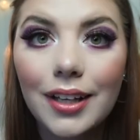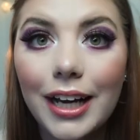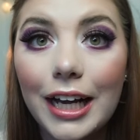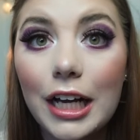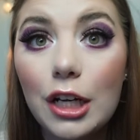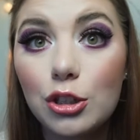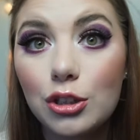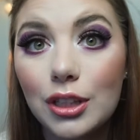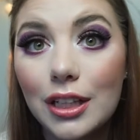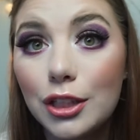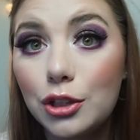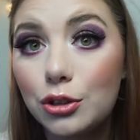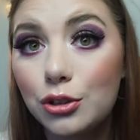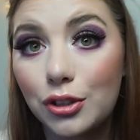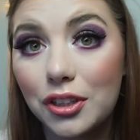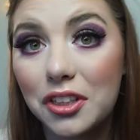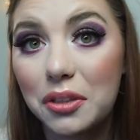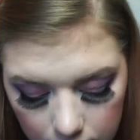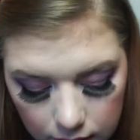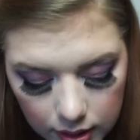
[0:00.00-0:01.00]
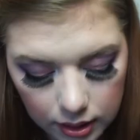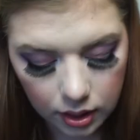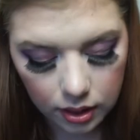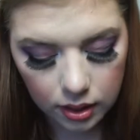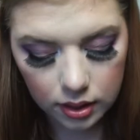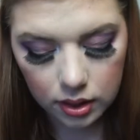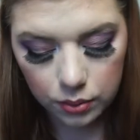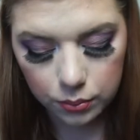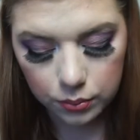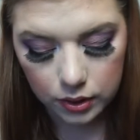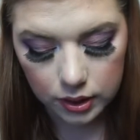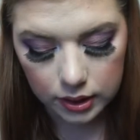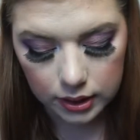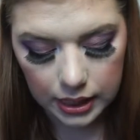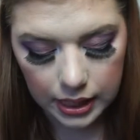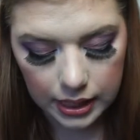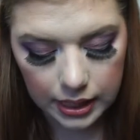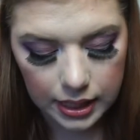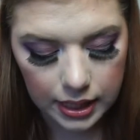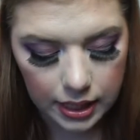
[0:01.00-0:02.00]
I enjoy it. The other one
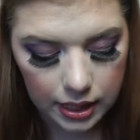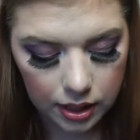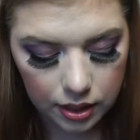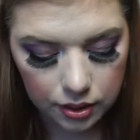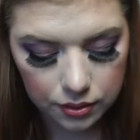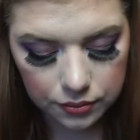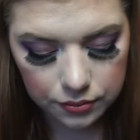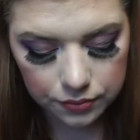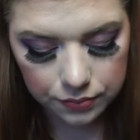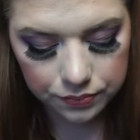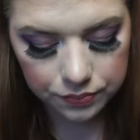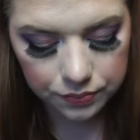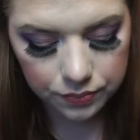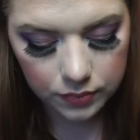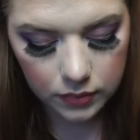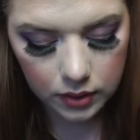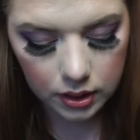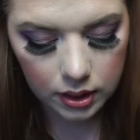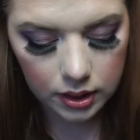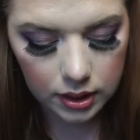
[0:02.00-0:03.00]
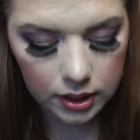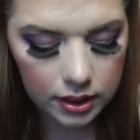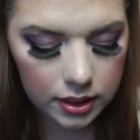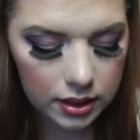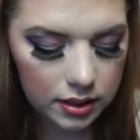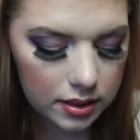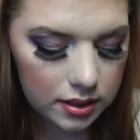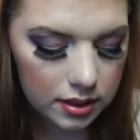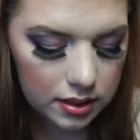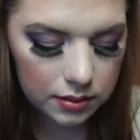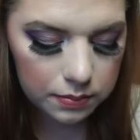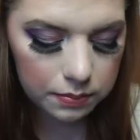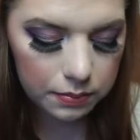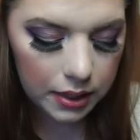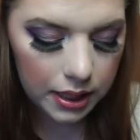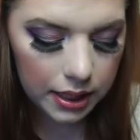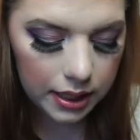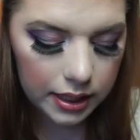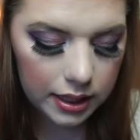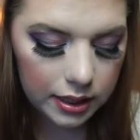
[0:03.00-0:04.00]
I have is
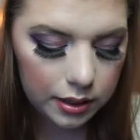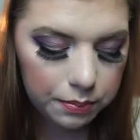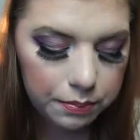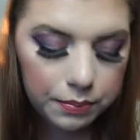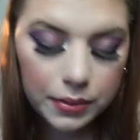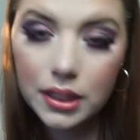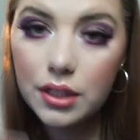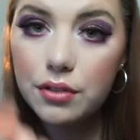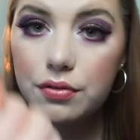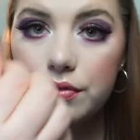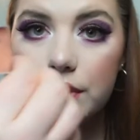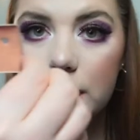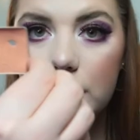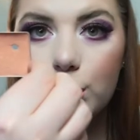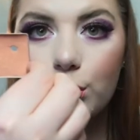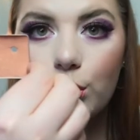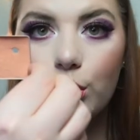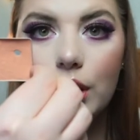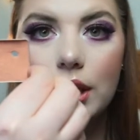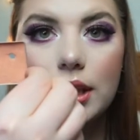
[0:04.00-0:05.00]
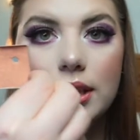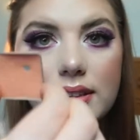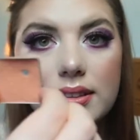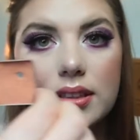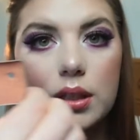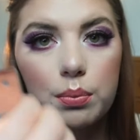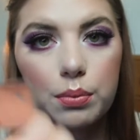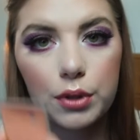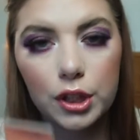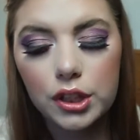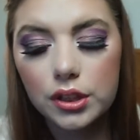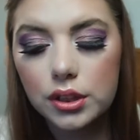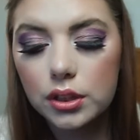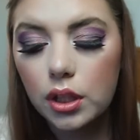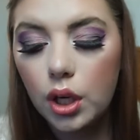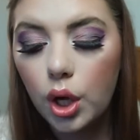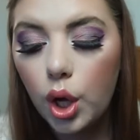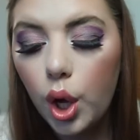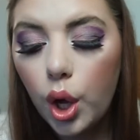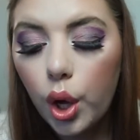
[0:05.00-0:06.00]
my Benefit Coralista blush.
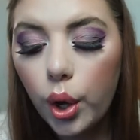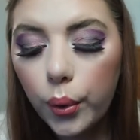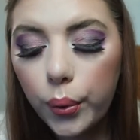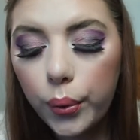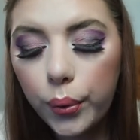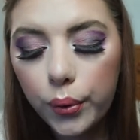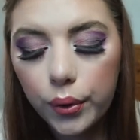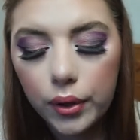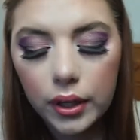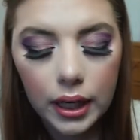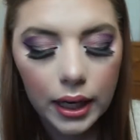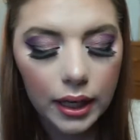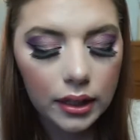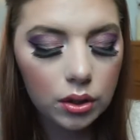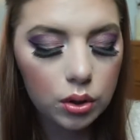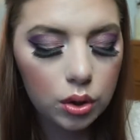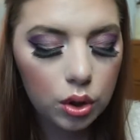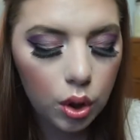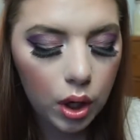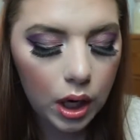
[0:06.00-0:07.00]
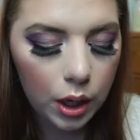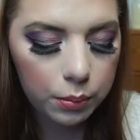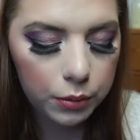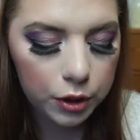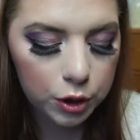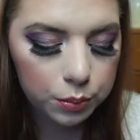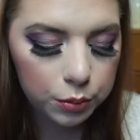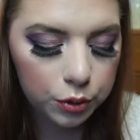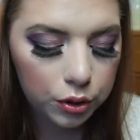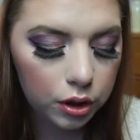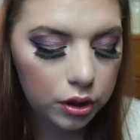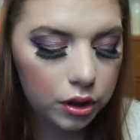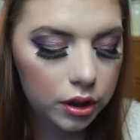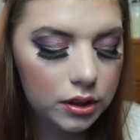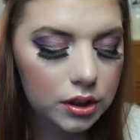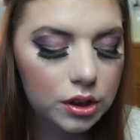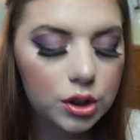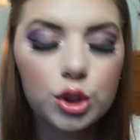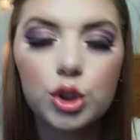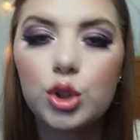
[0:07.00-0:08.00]
I don't know how much
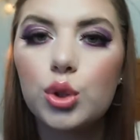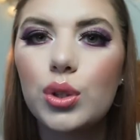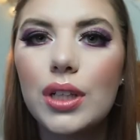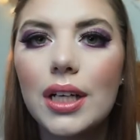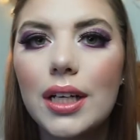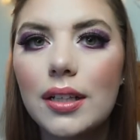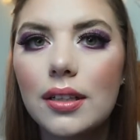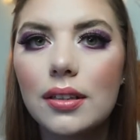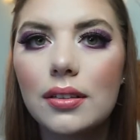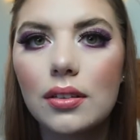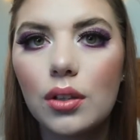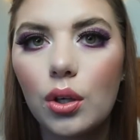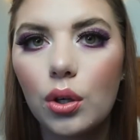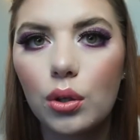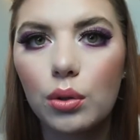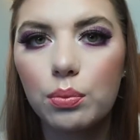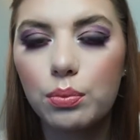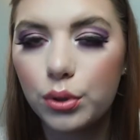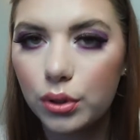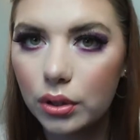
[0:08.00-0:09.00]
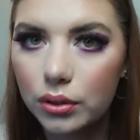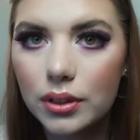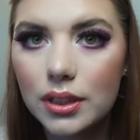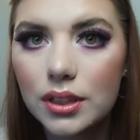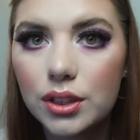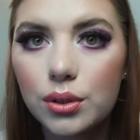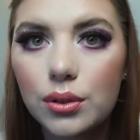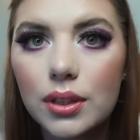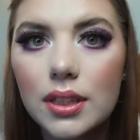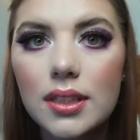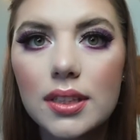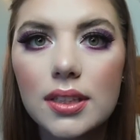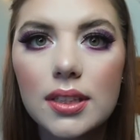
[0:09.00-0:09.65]
product you can or progress you can